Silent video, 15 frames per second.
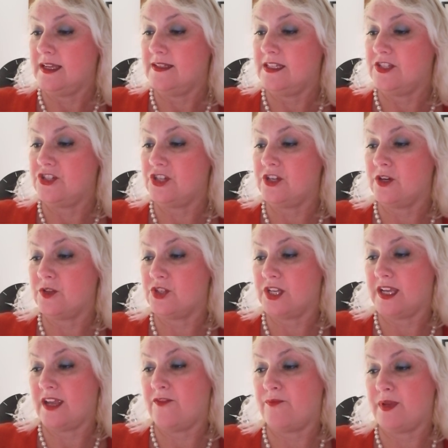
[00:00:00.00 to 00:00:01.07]
"Did you know she
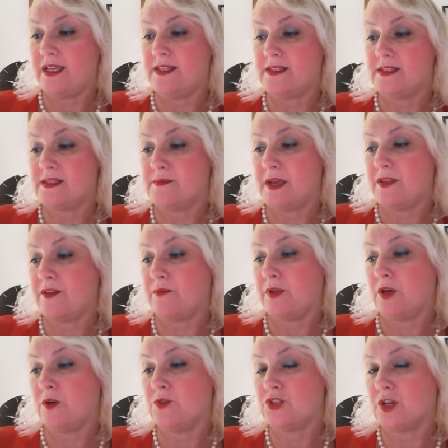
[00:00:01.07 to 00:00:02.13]
gave Peter Smith a
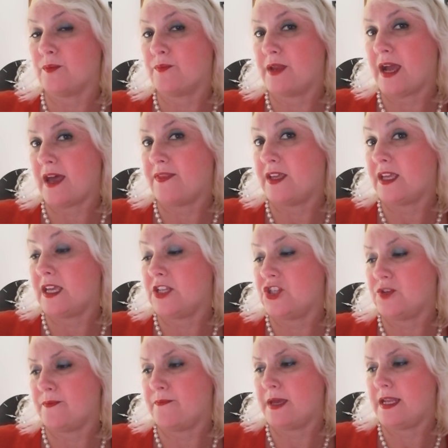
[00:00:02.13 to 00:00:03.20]
blowjob behind the
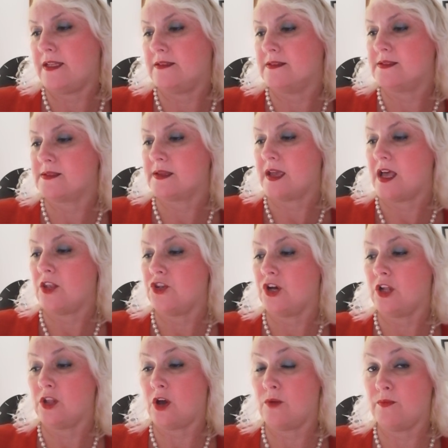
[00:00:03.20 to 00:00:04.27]
kitchen bins,
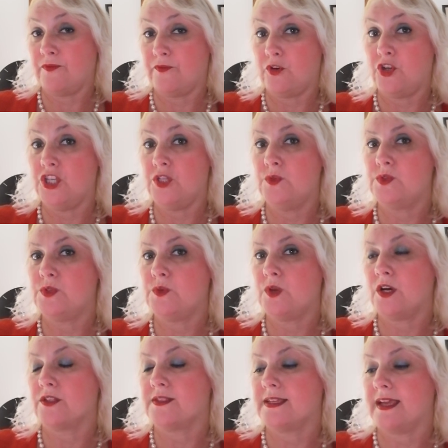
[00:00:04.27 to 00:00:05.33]
not long before you two
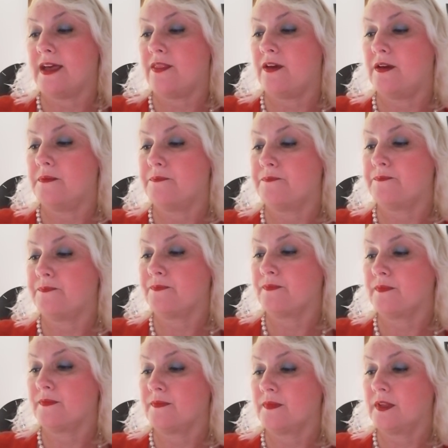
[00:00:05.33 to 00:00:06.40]
got together?"
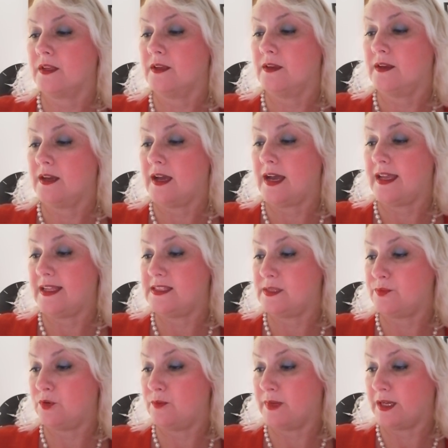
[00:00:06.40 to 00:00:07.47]
I had to
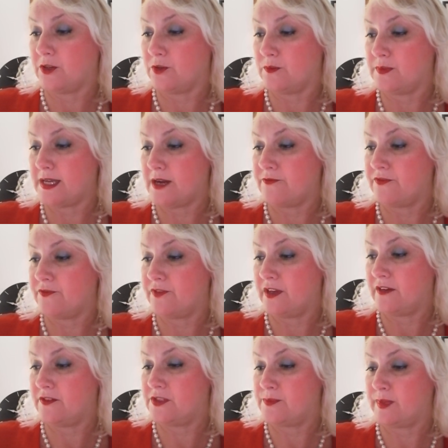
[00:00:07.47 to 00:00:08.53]
put my cup down for
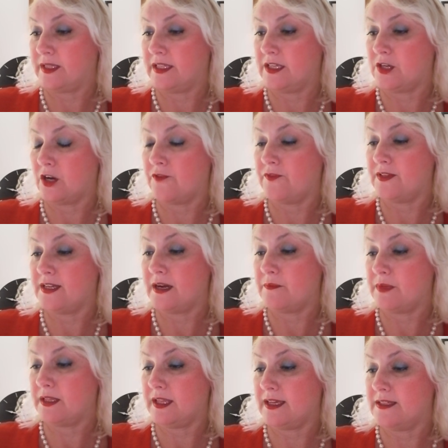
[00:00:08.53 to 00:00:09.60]
fear of spilling coffee down
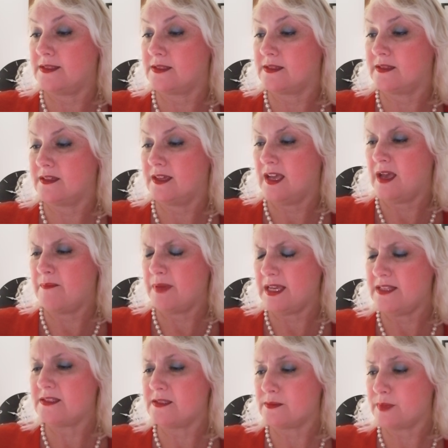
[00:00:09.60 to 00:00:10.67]
my legs.
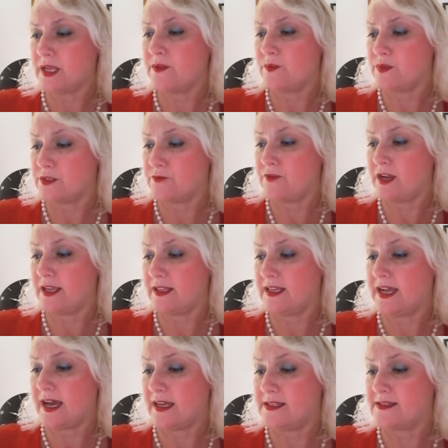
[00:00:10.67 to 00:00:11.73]
Peter Smith was a really
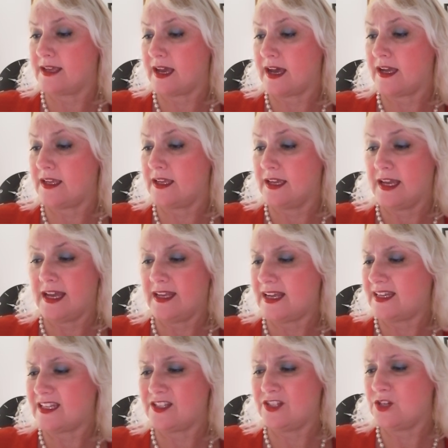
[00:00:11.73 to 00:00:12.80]
nice guy, and
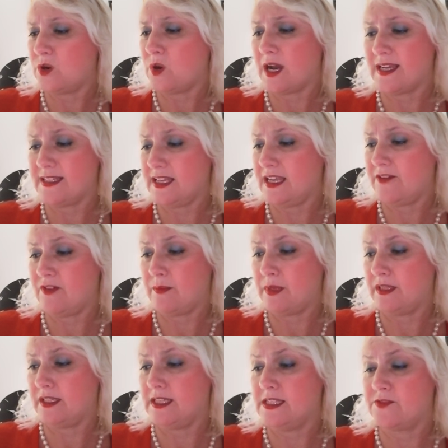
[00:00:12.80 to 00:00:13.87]
I'd had no idea him
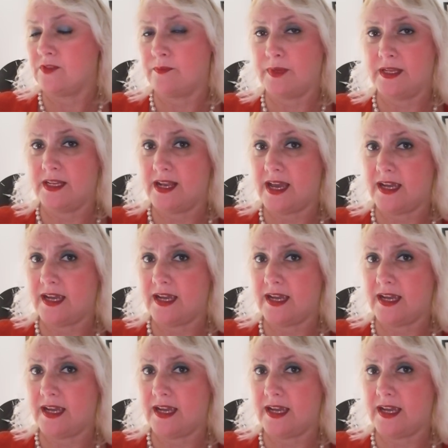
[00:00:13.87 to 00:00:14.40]
and Lisa had been a